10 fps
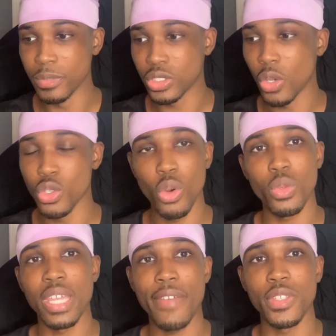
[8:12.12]
So you don't
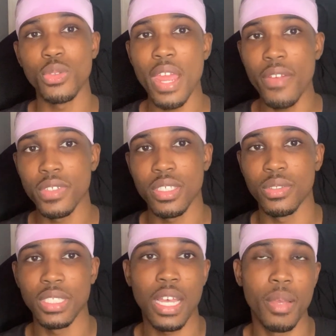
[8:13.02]
really have to do that every
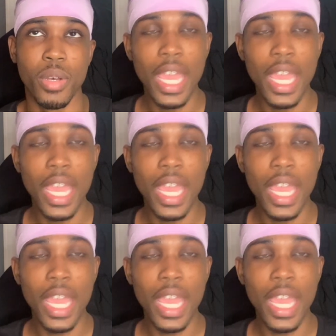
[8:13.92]
single time.